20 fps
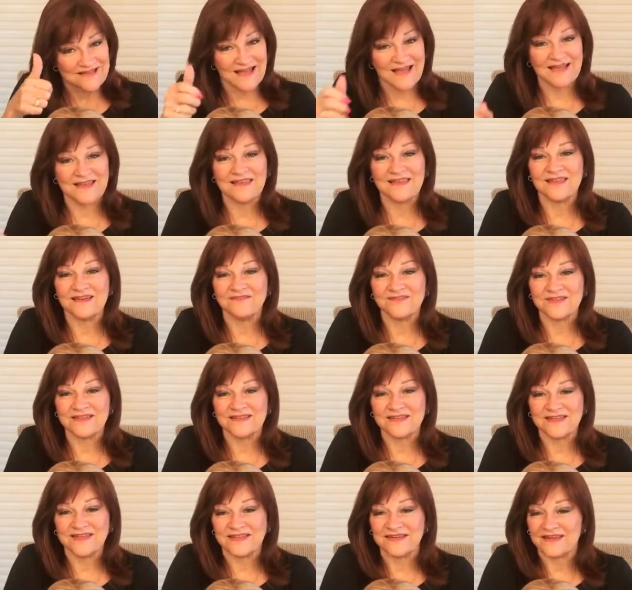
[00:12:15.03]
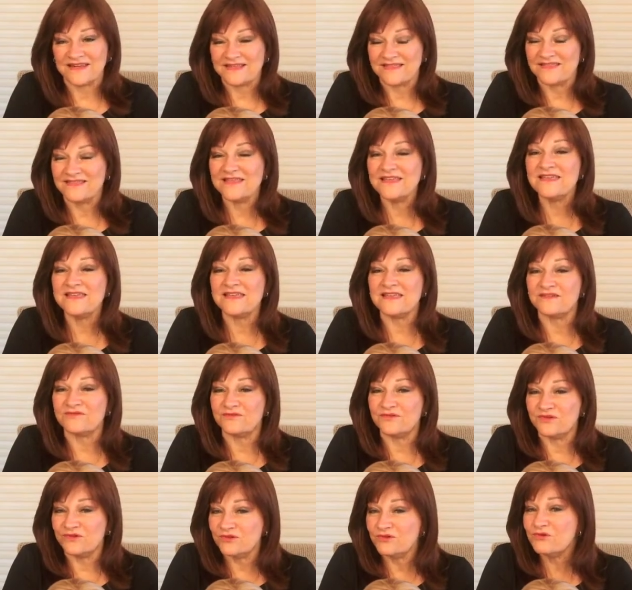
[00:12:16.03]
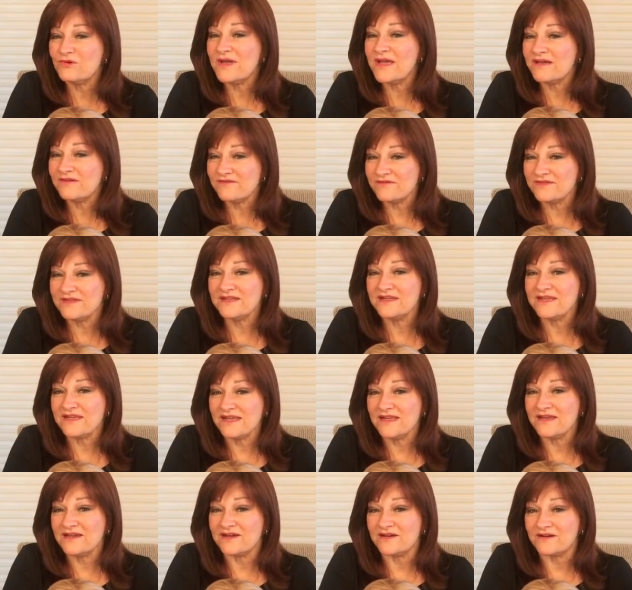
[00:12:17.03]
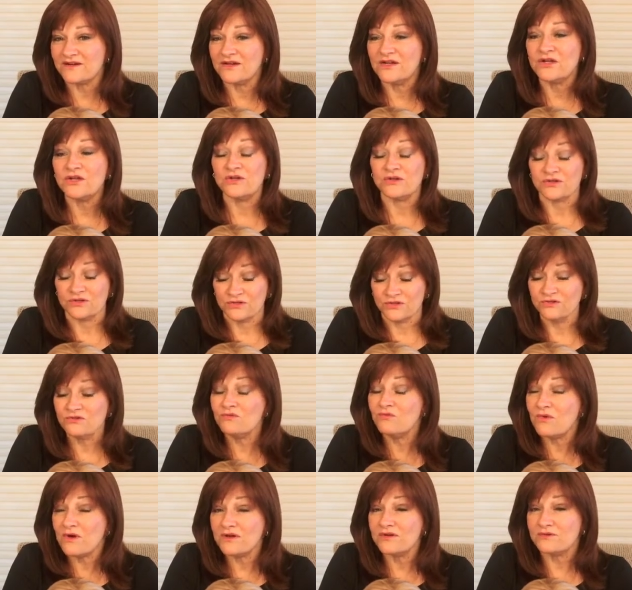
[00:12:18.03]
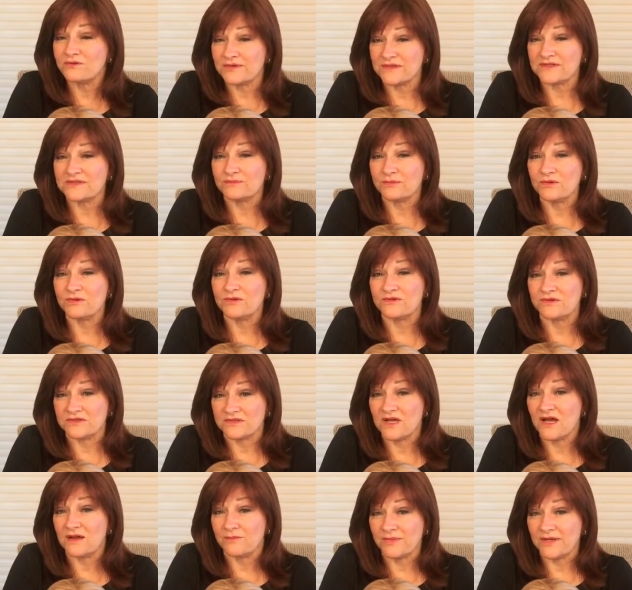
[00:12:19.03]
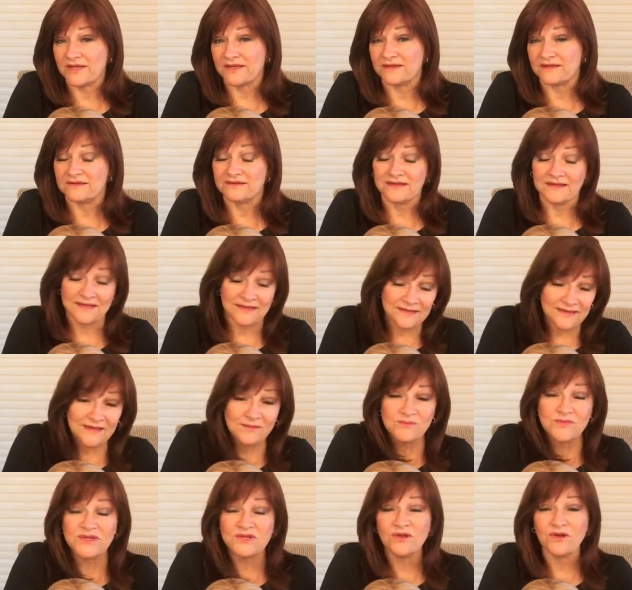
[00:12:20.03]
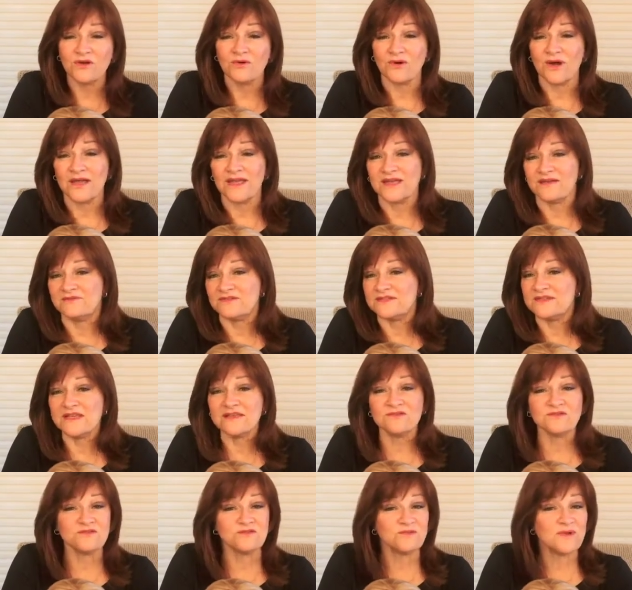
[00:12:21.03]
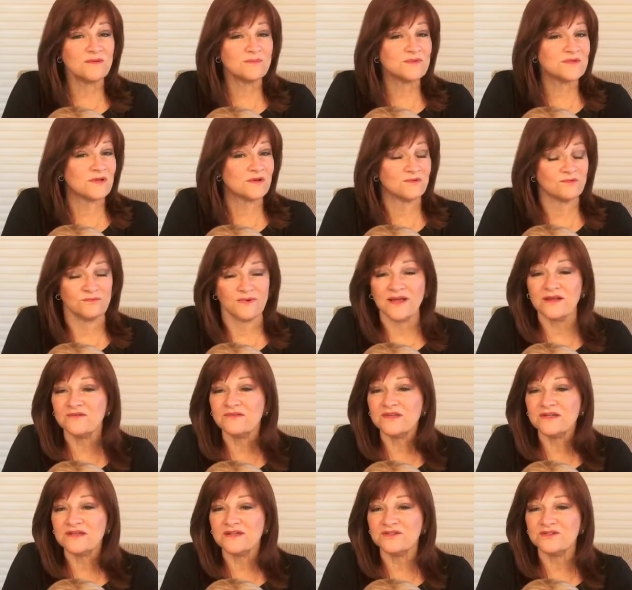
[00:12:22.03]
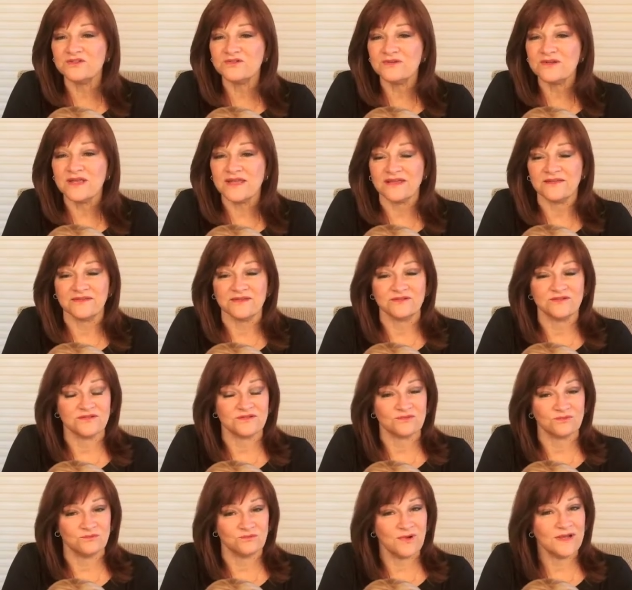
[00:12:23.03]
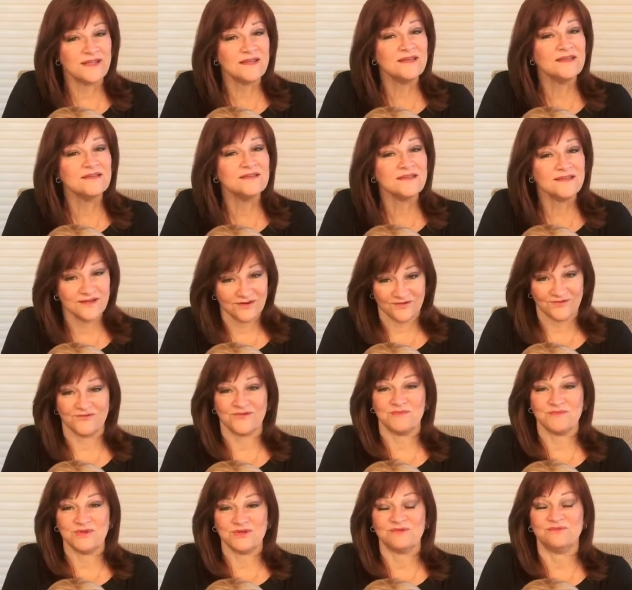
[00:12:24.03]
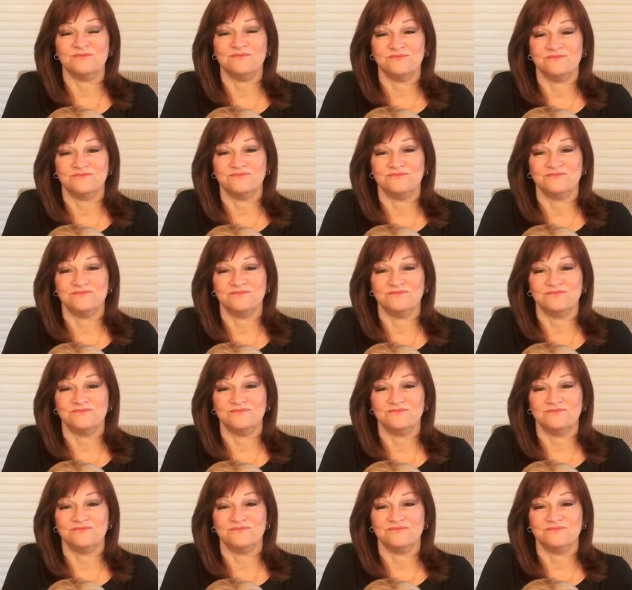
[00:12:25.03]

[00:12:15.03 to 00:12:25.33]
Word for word: I love it and I think if you have thinning hair, you want to explore the hat Let me know. I have sales reps around the country and they're just waiting to hear from you.